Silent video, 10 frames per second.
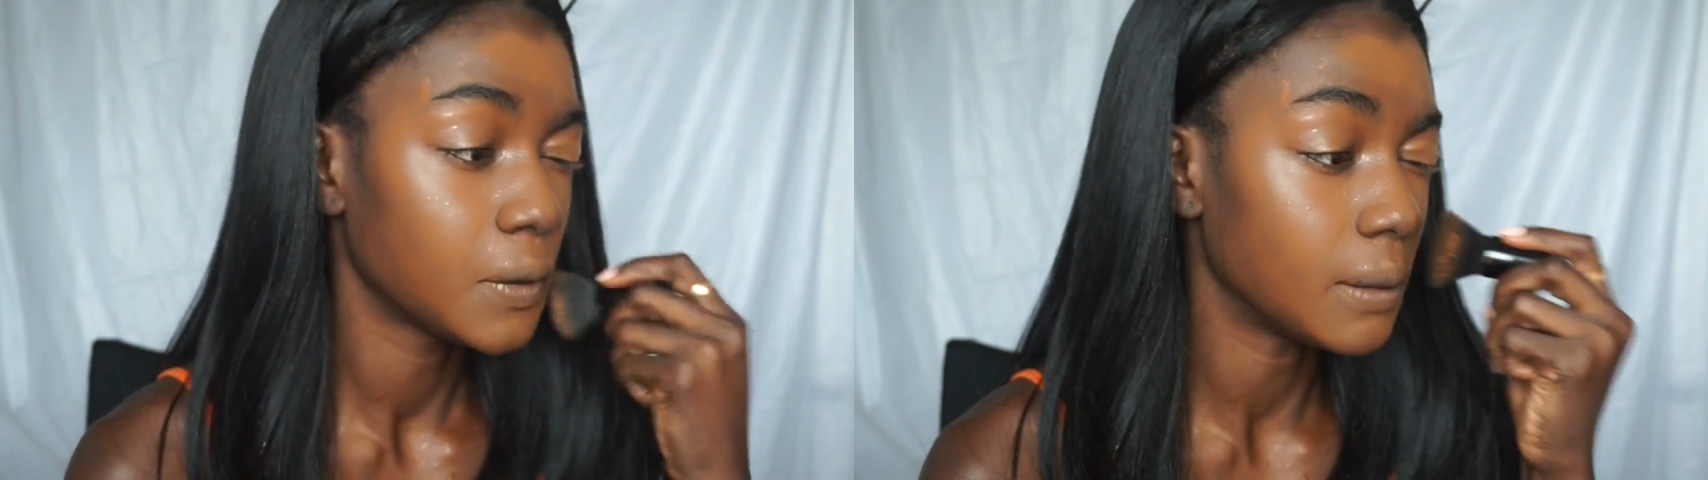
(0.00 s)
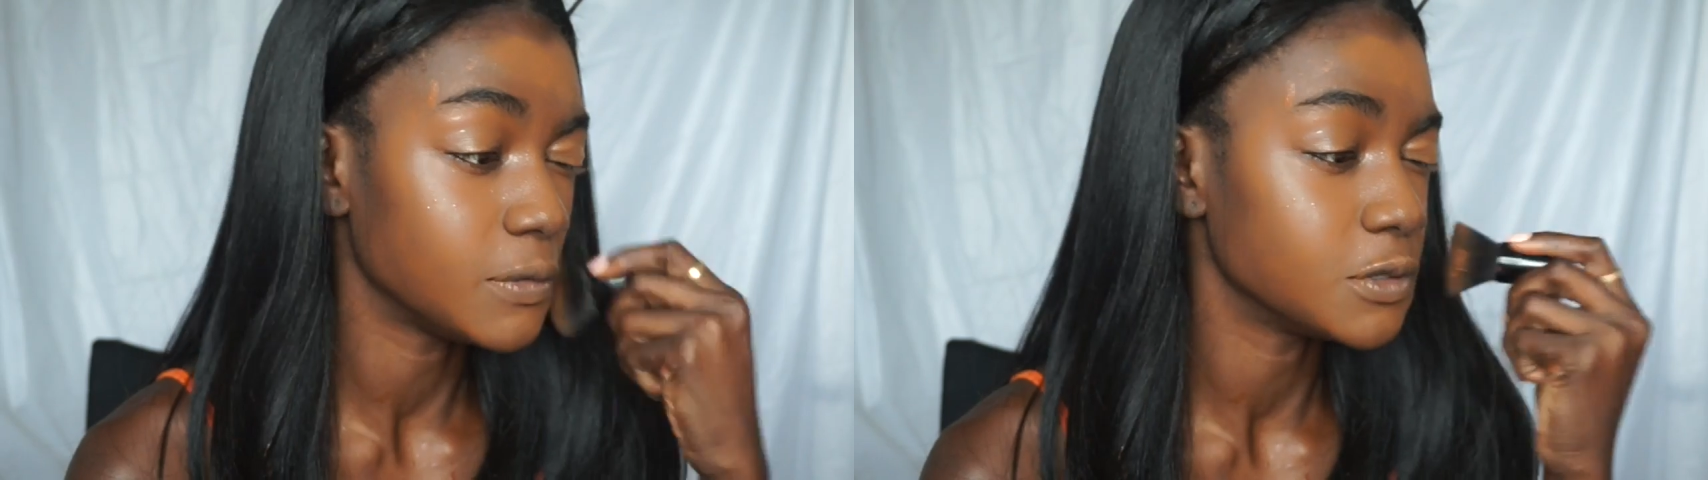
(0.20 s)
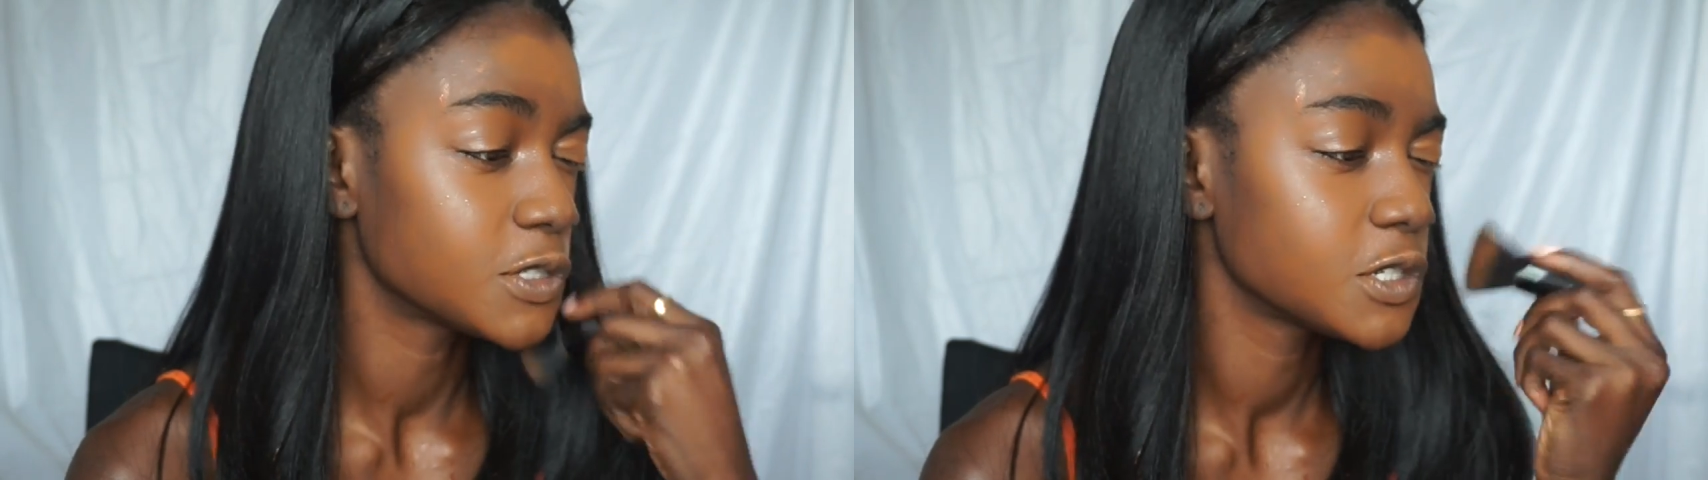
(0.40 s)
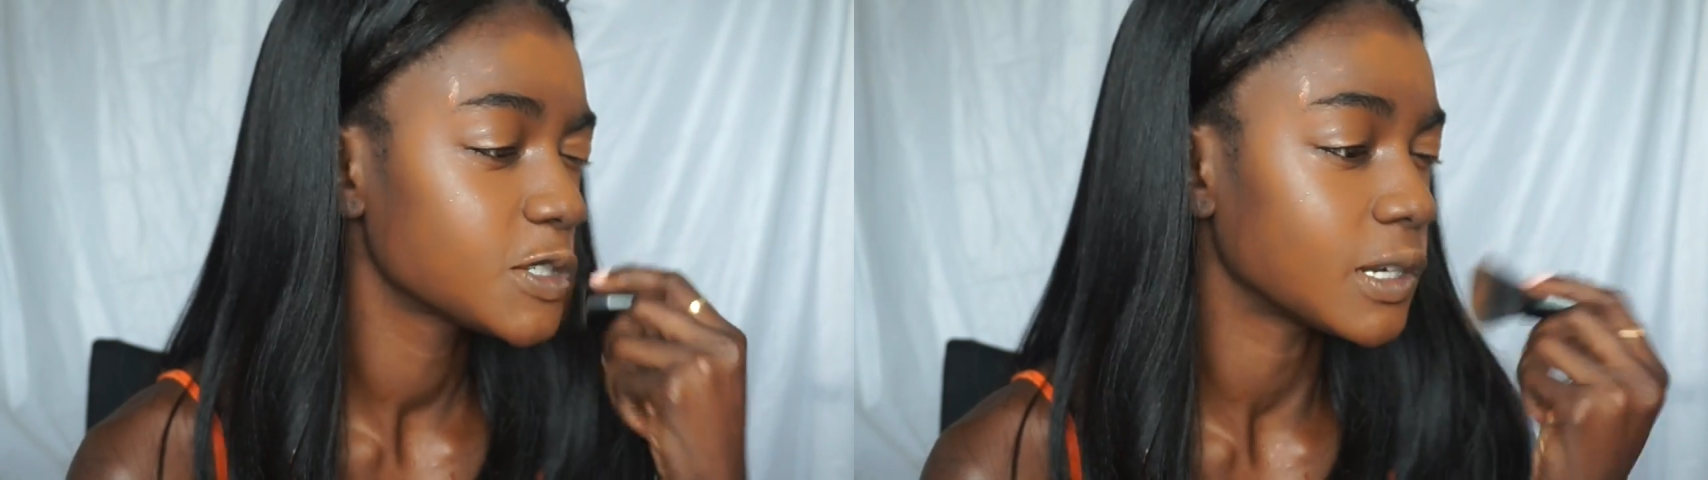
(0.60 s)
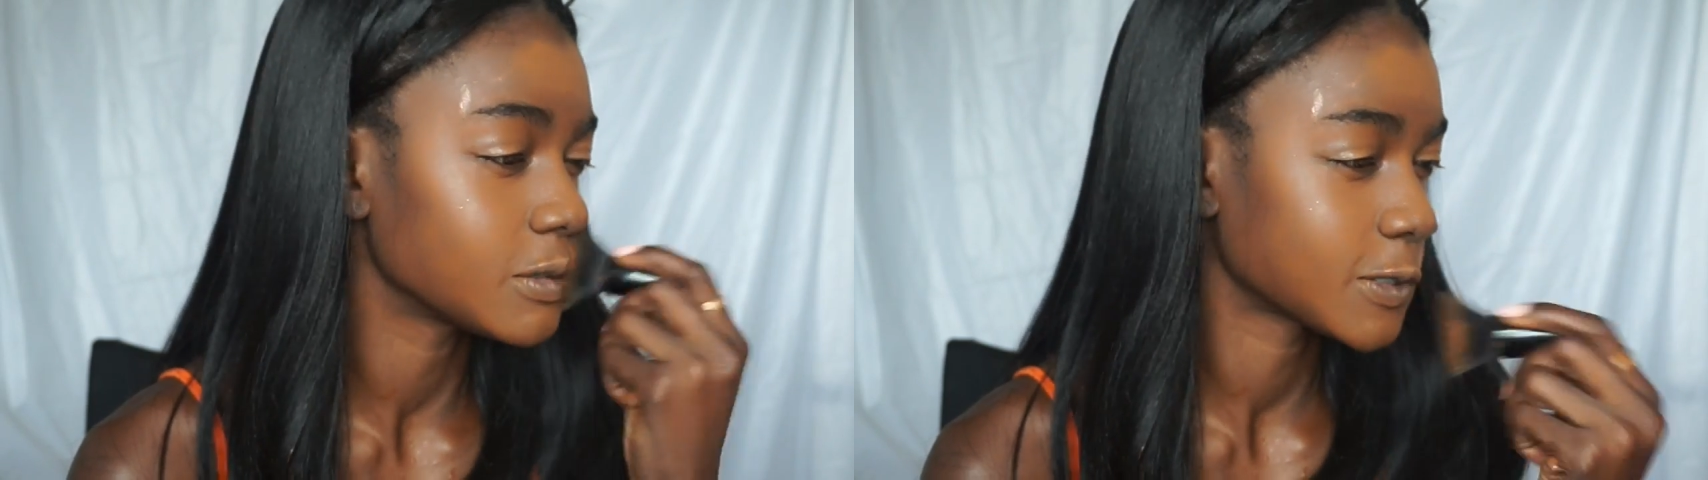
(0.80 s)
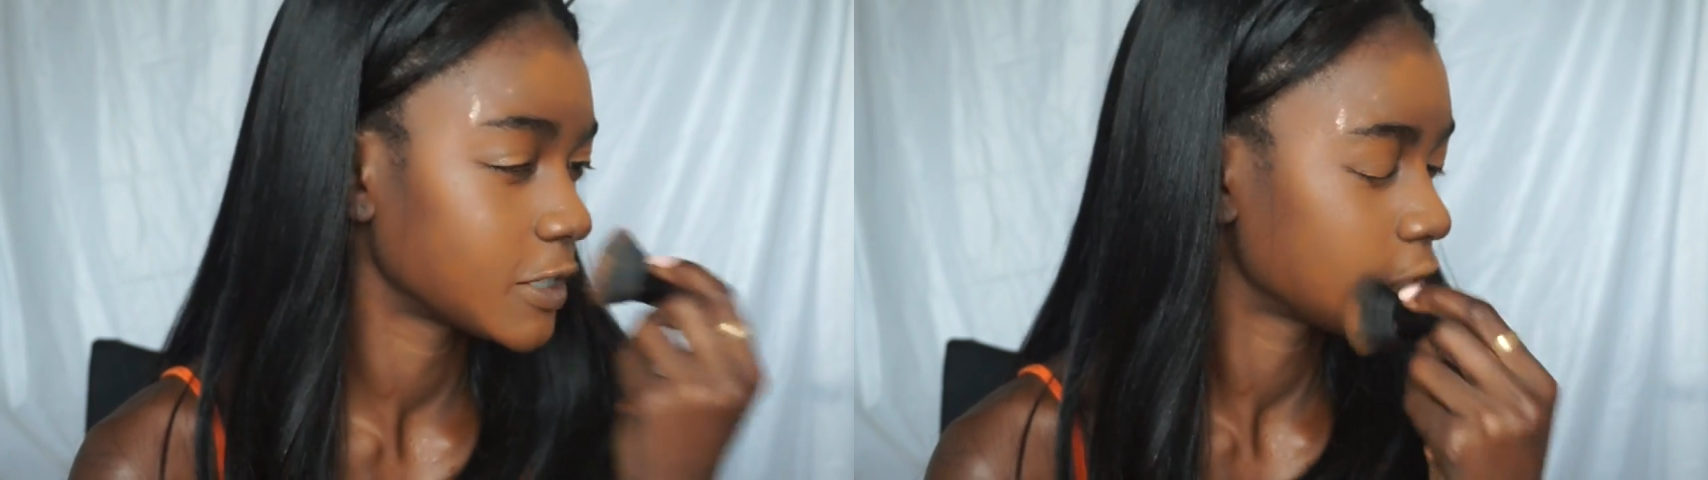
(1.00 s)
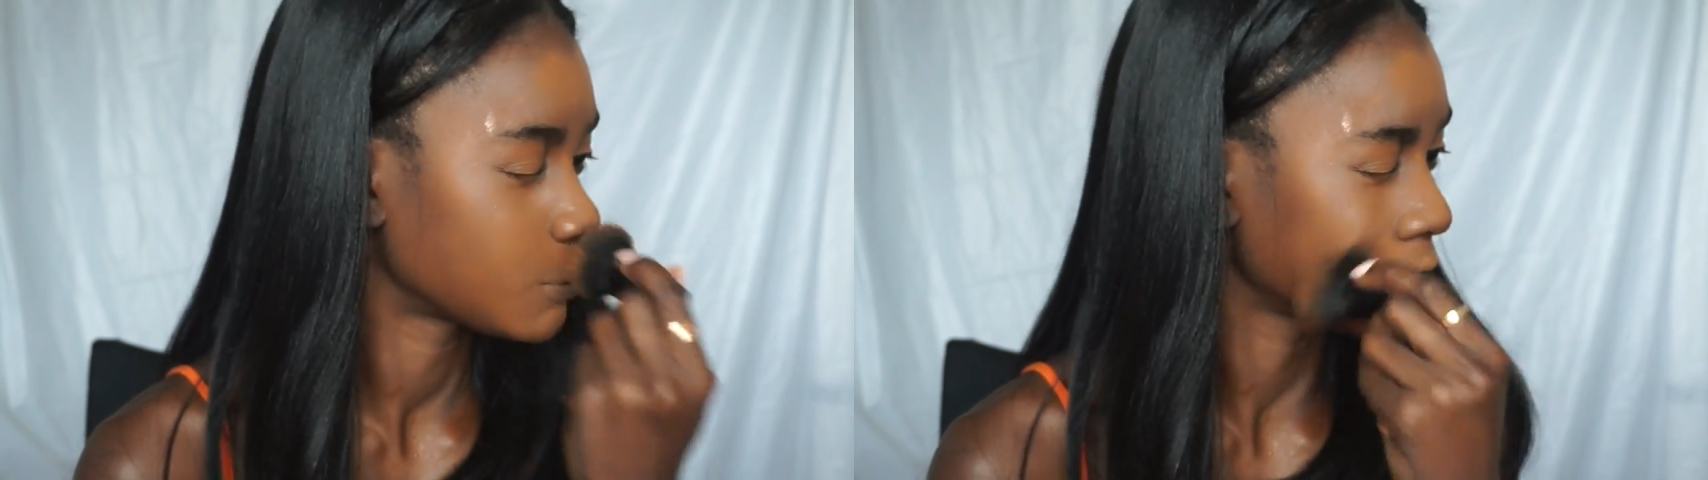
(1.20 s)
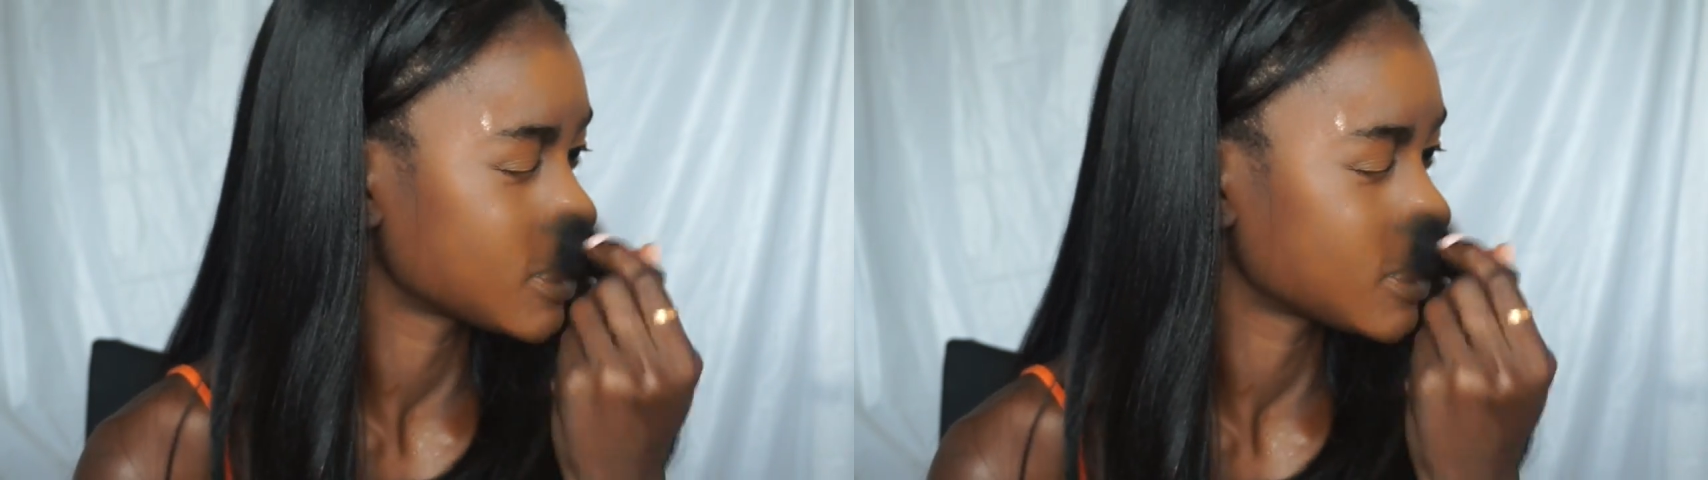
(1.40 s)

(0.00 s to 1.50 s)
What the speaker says: am used to, so I'm just gonna spray